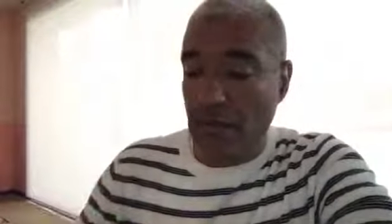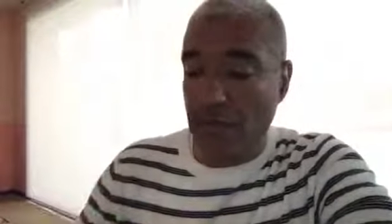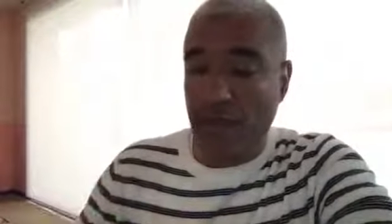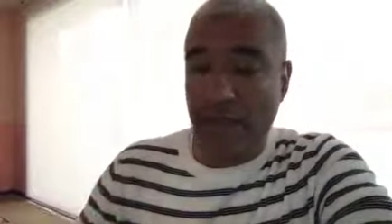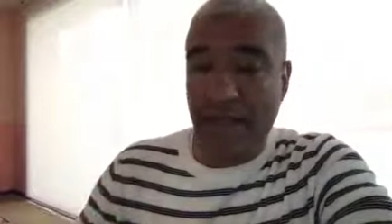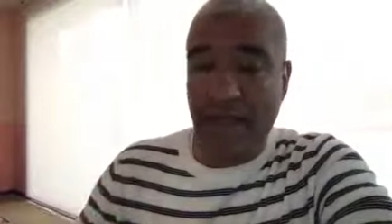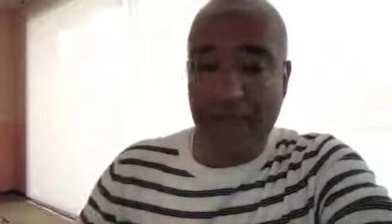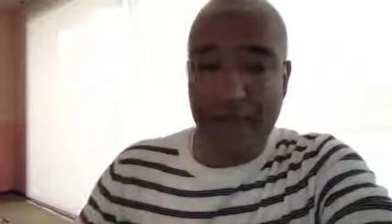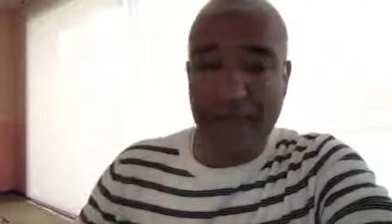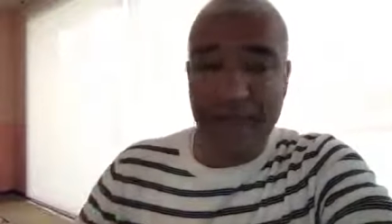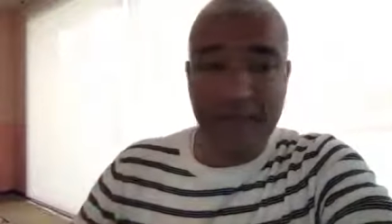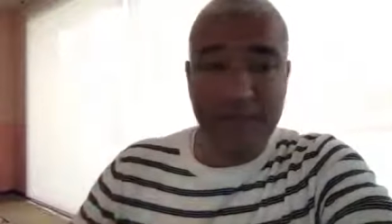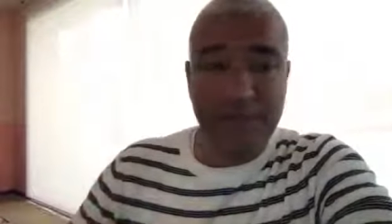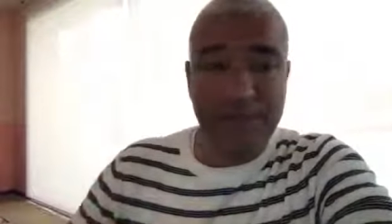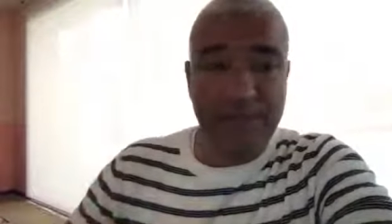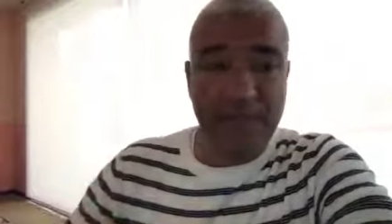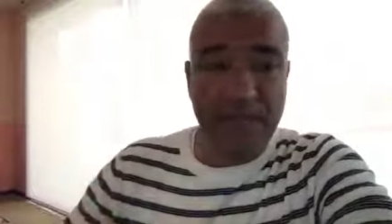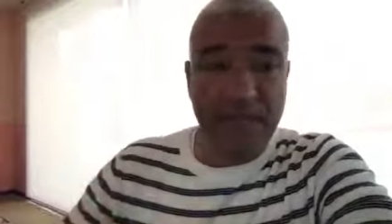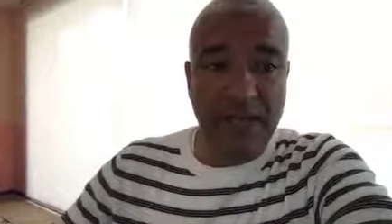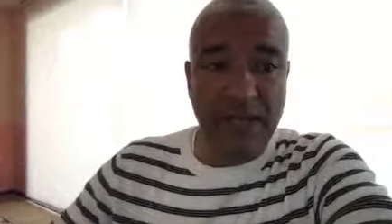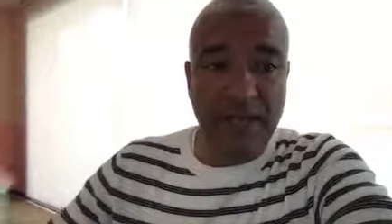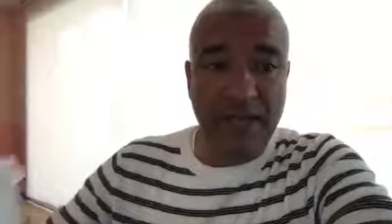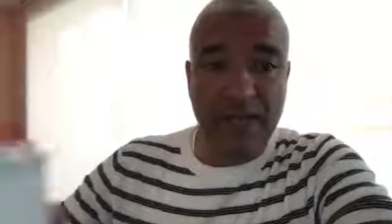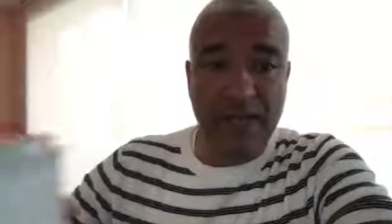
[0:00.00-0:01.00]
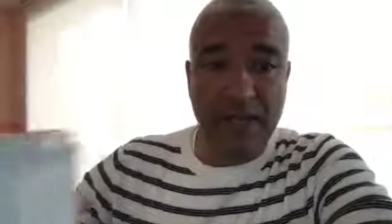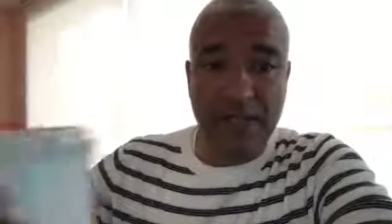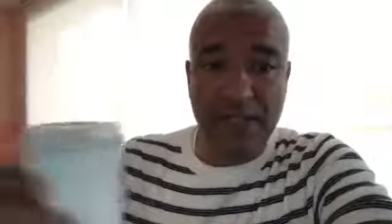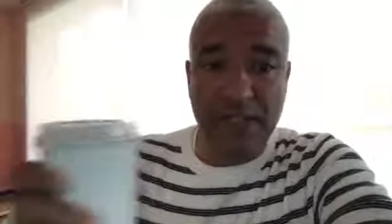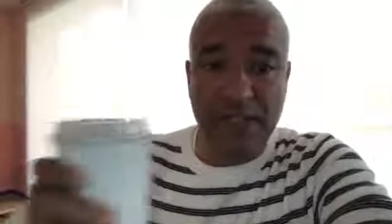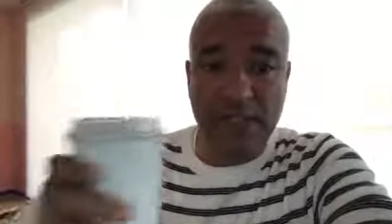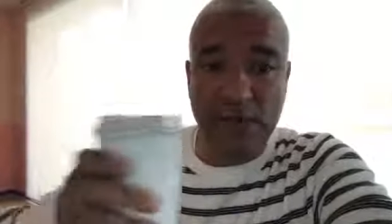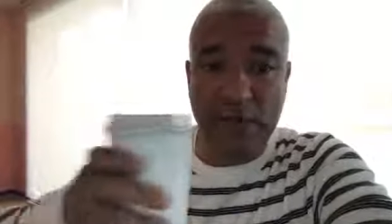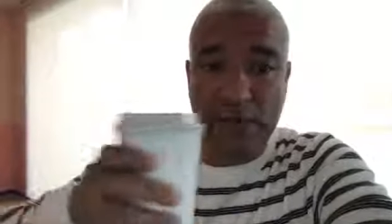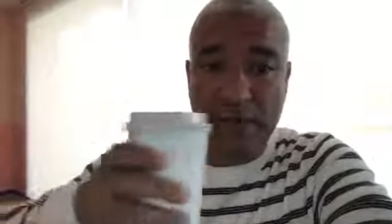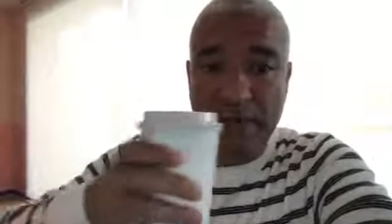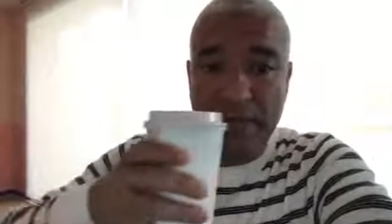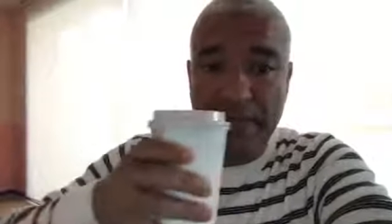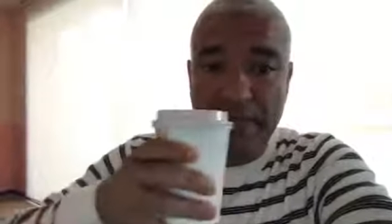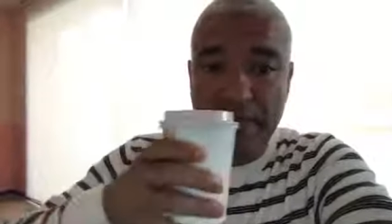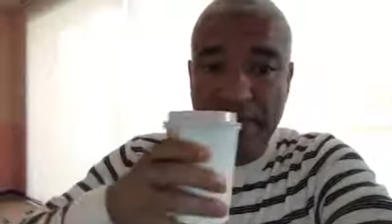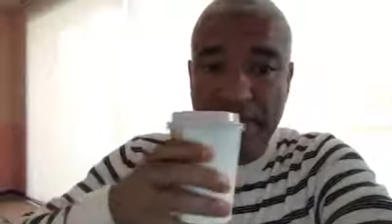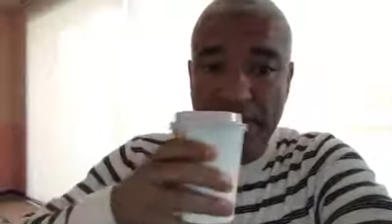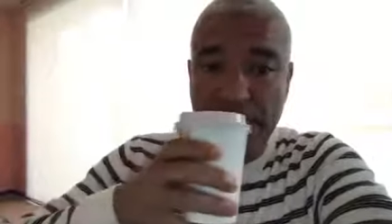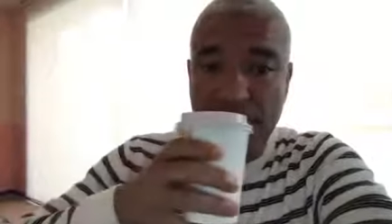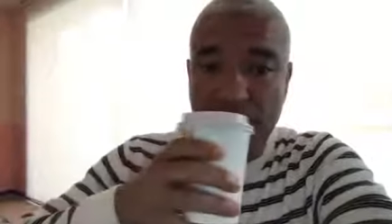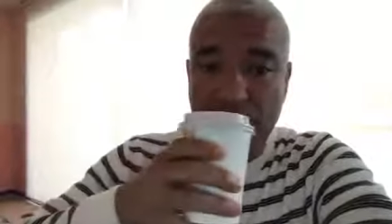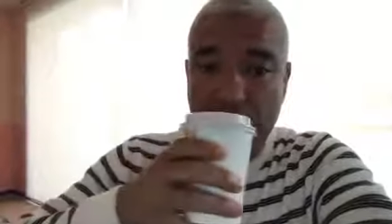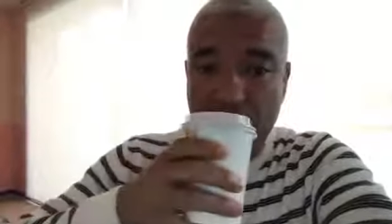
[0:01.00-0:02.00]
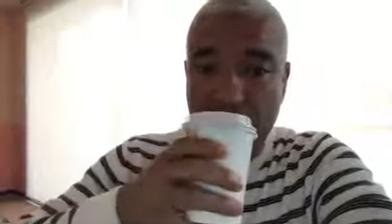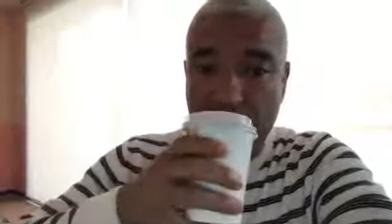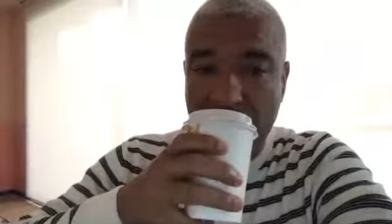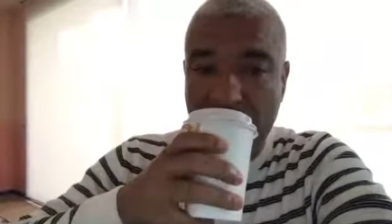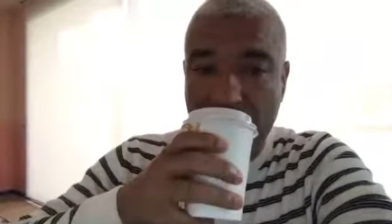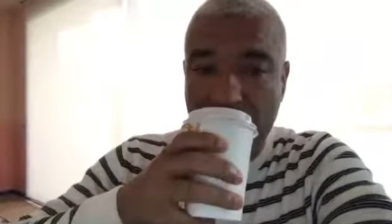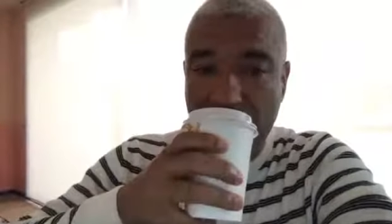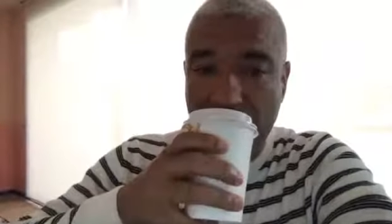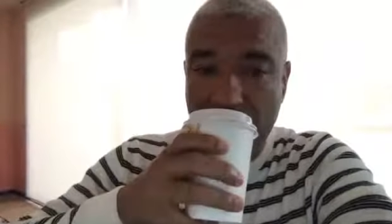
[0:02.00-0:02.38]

But I've been speaking French quite a bit this morning.